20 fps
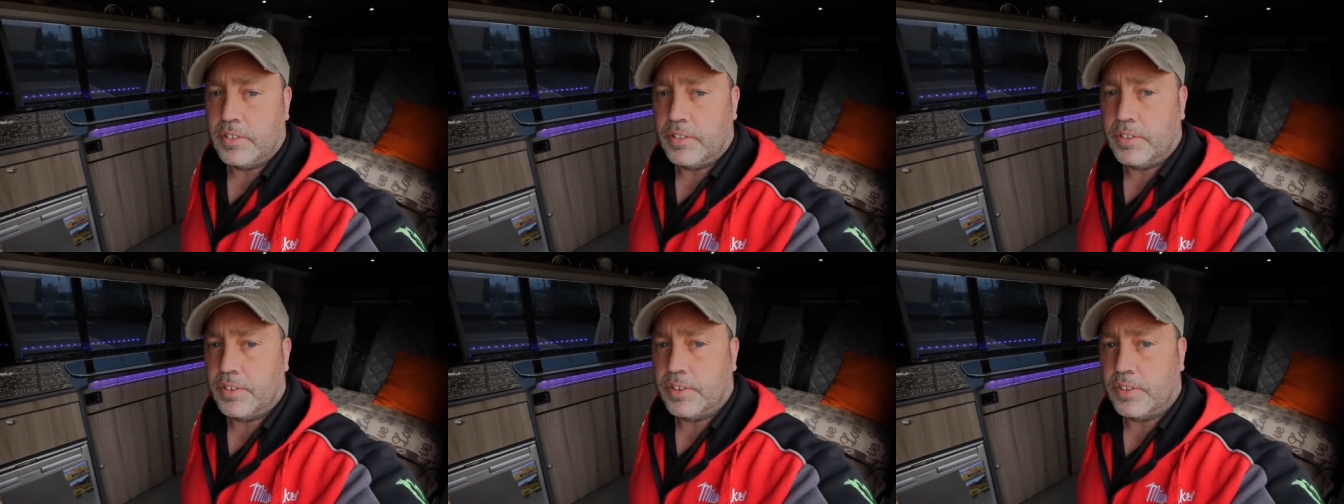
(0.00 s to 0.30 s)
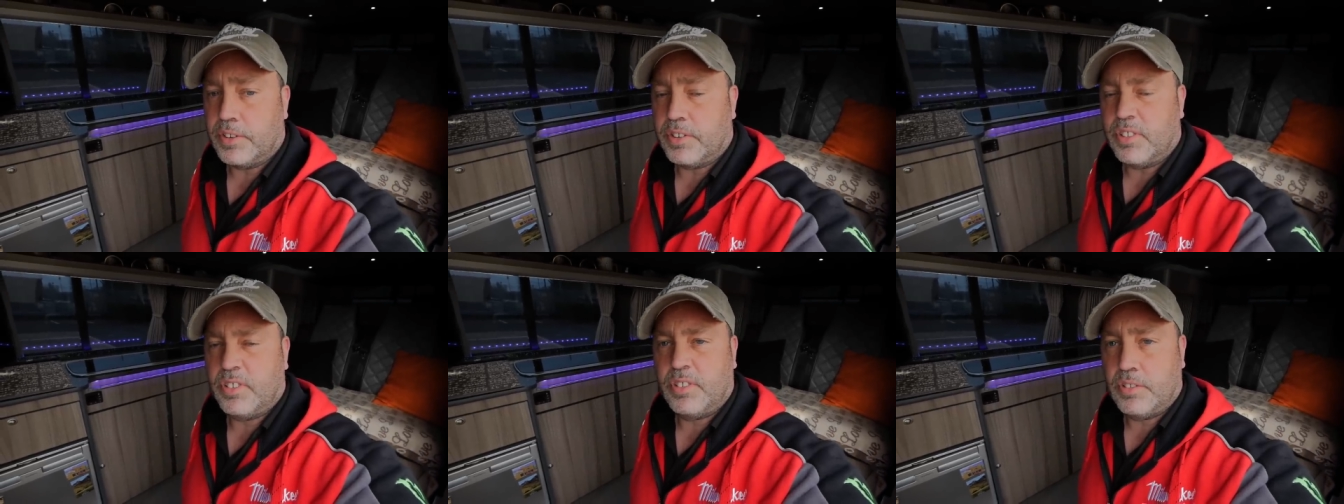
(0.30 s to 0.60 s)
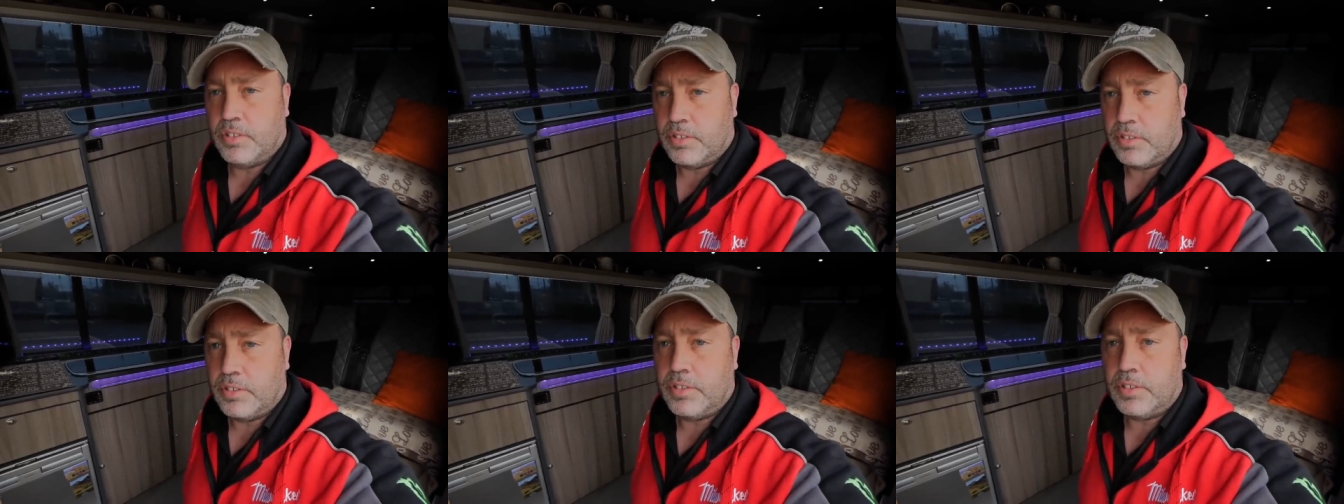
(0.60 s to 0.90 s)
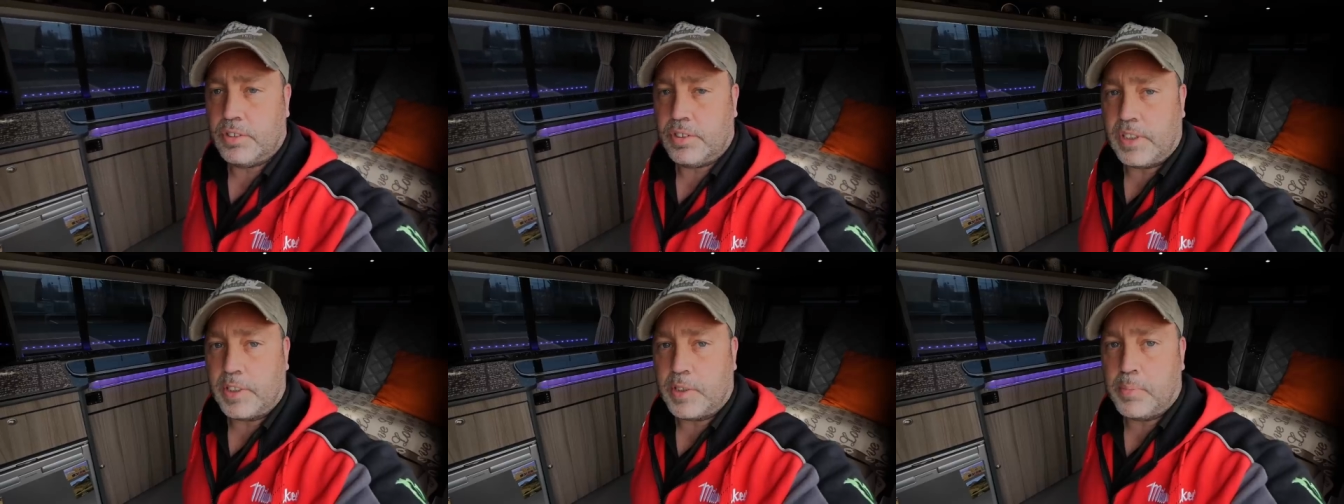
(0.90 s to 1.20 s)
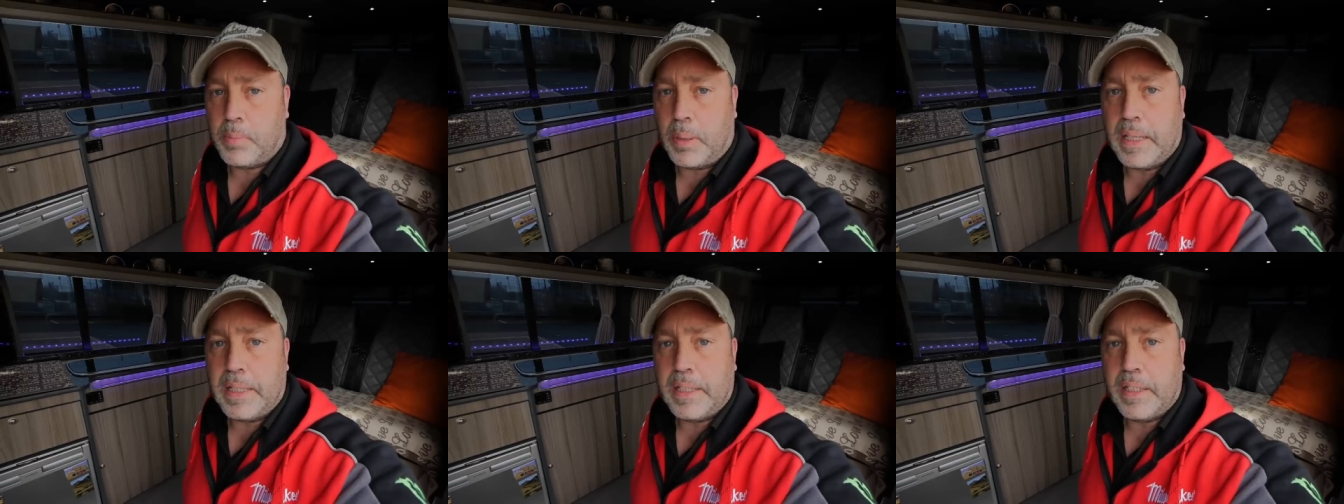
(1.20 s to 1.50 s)
just just
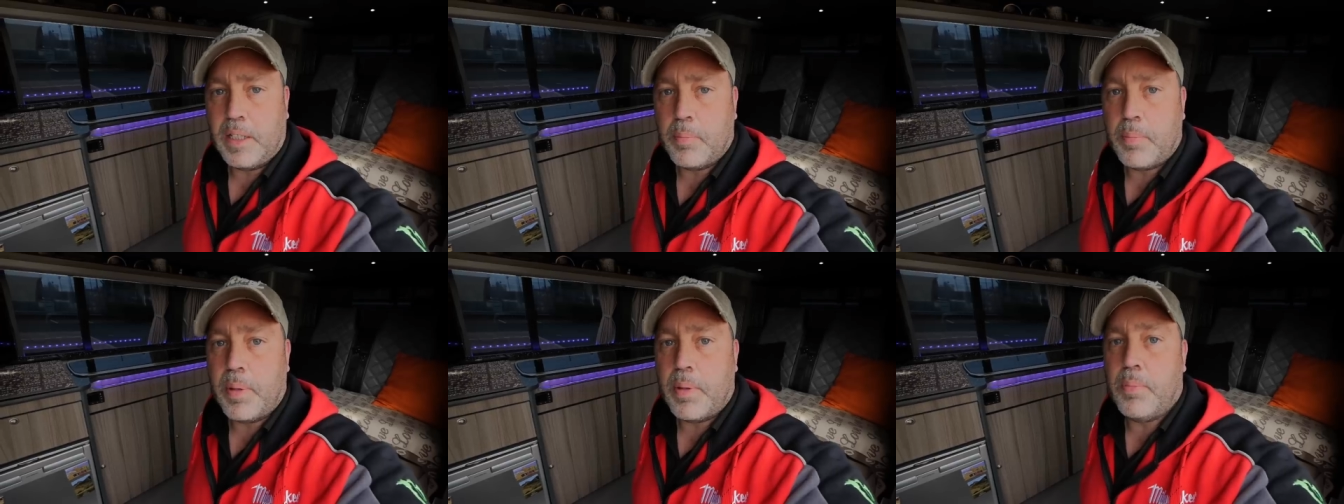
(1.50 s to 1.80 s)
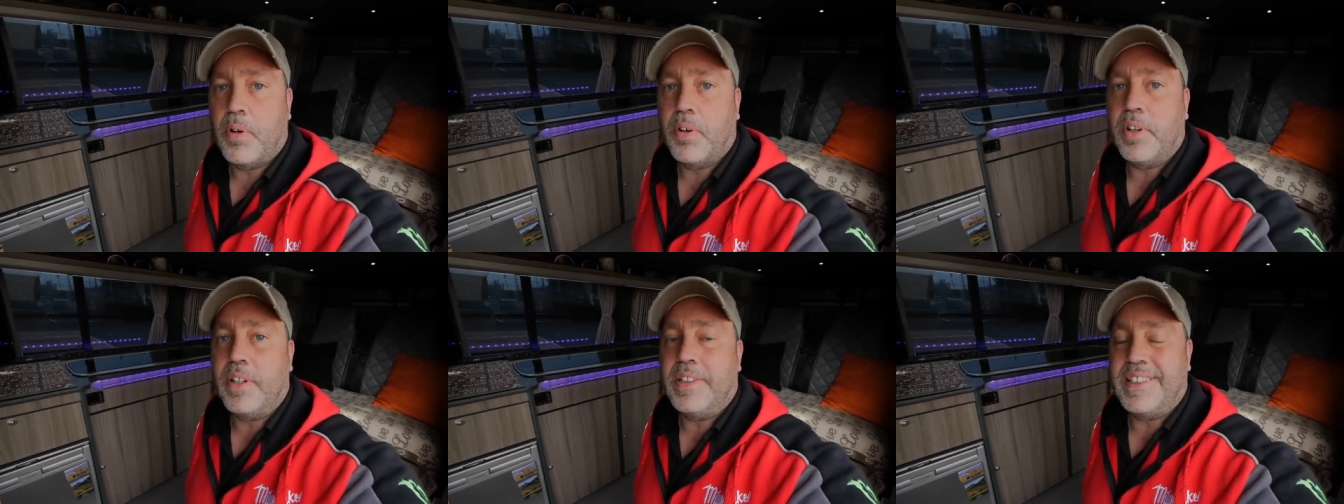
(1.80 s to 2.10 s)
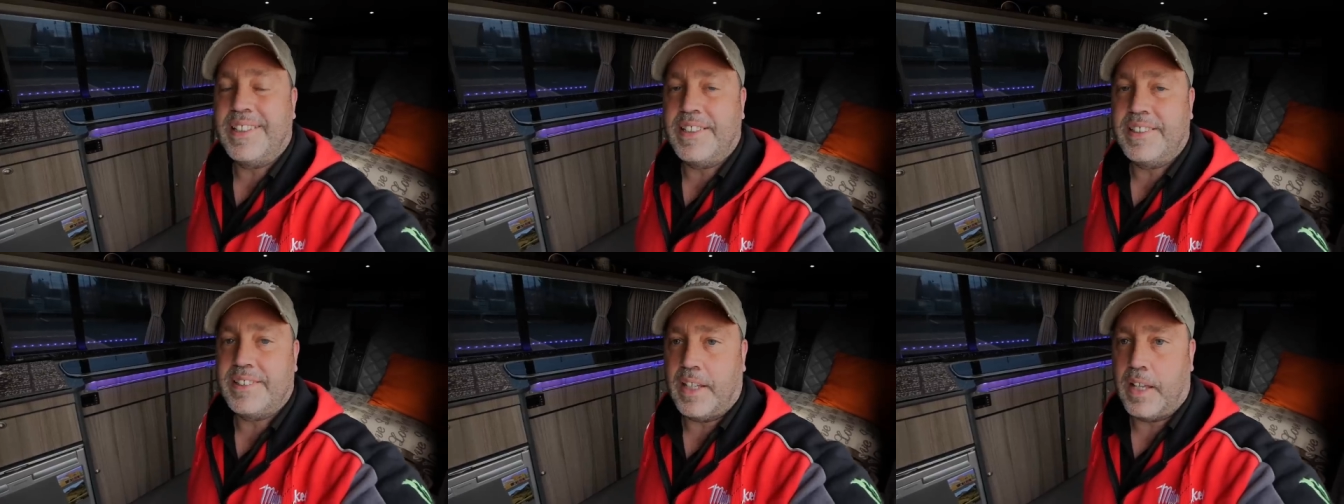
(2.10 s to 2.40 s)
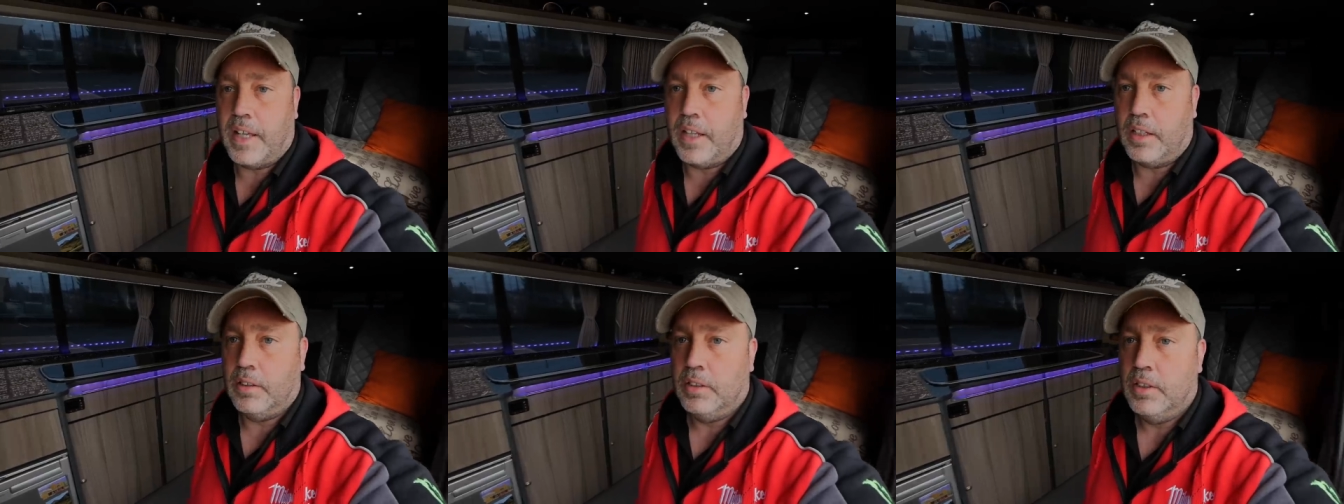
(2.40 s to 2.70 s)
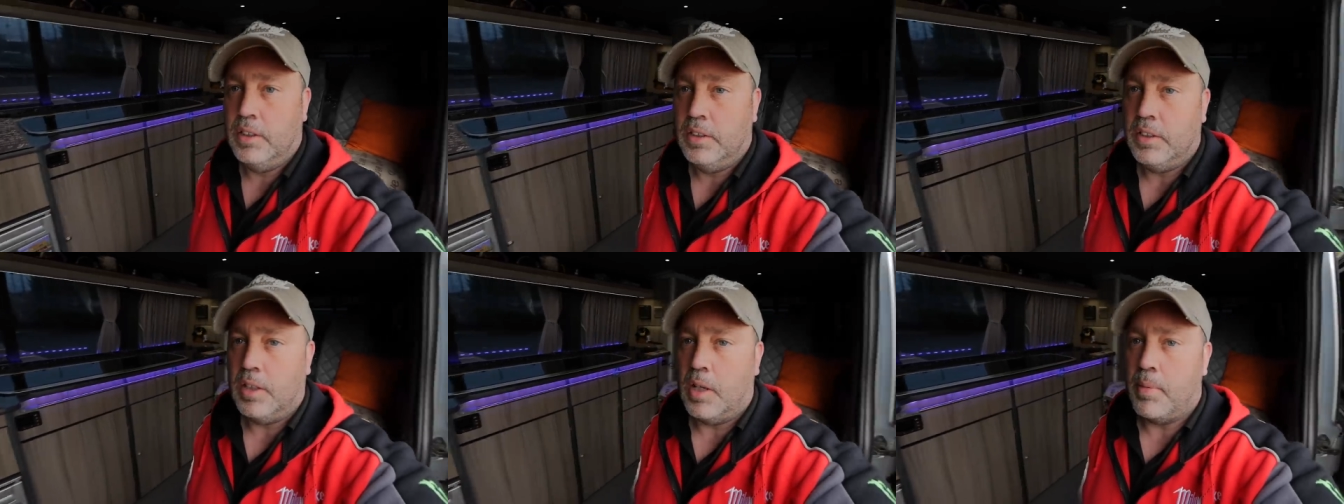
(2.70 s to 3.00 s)
explaining a bit more in detail
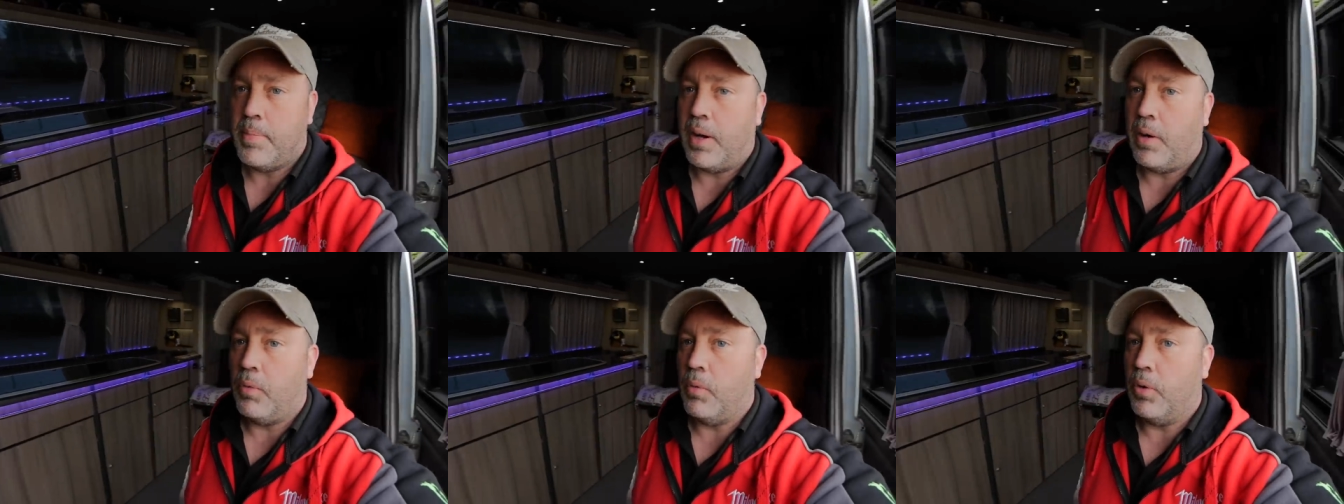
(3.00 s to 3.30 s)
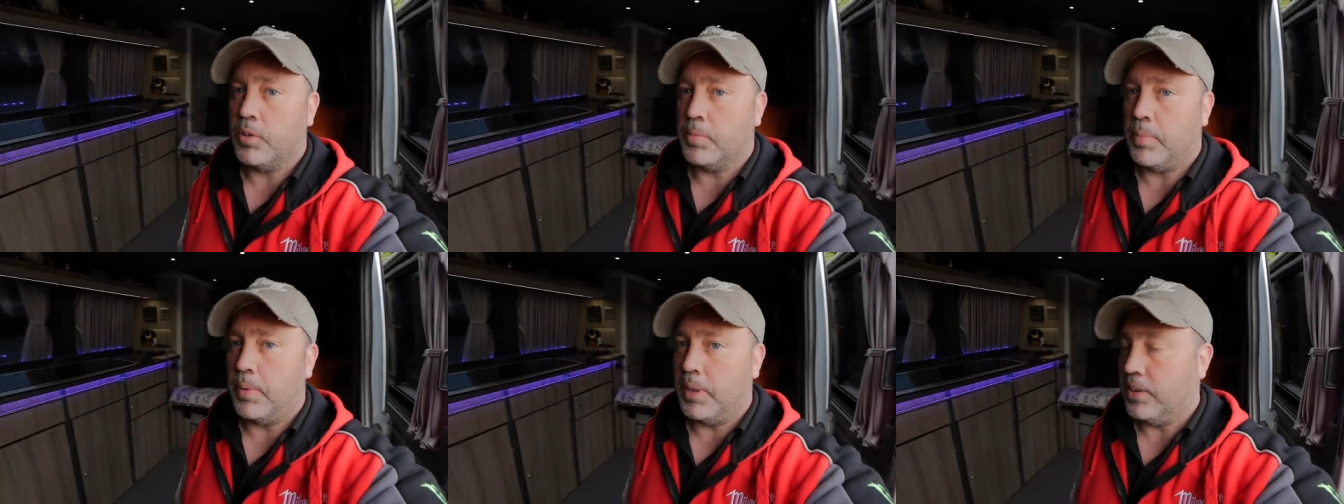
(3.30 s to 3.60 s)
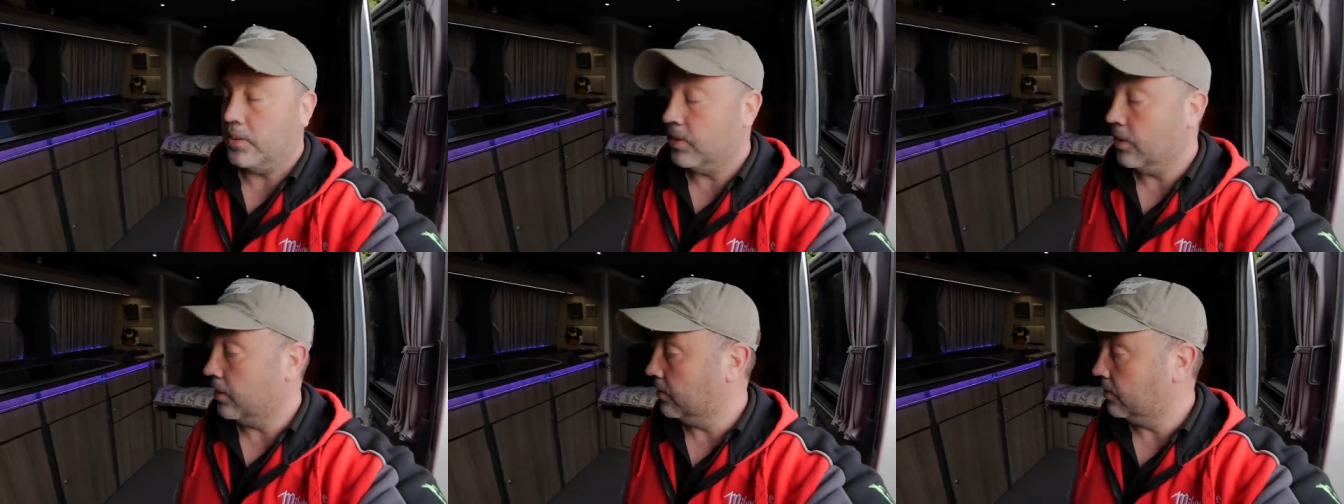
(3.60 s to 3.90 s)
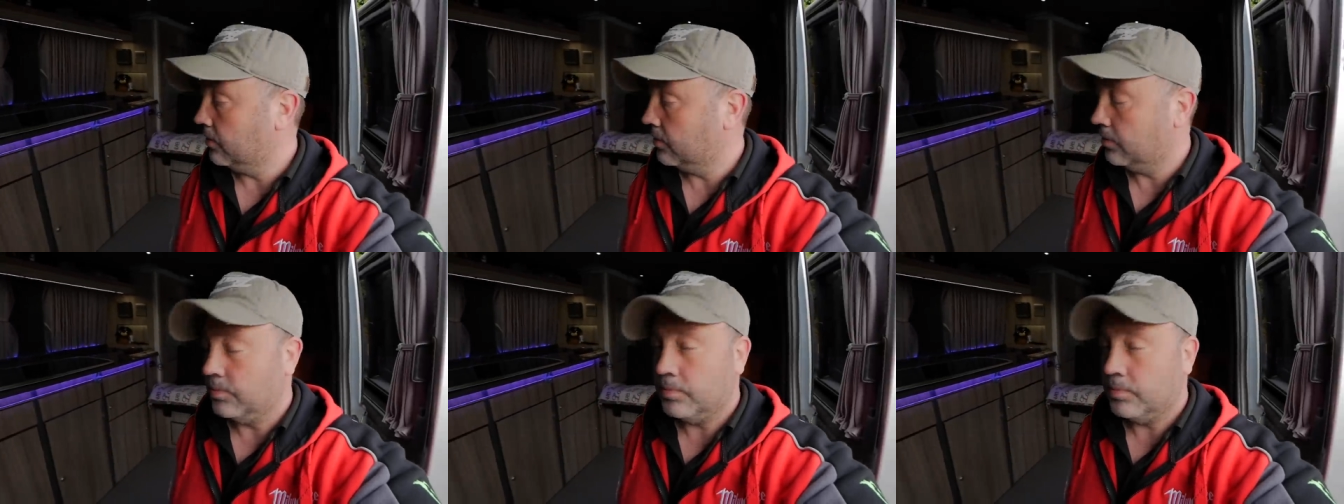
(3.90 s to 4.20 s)
about what's being done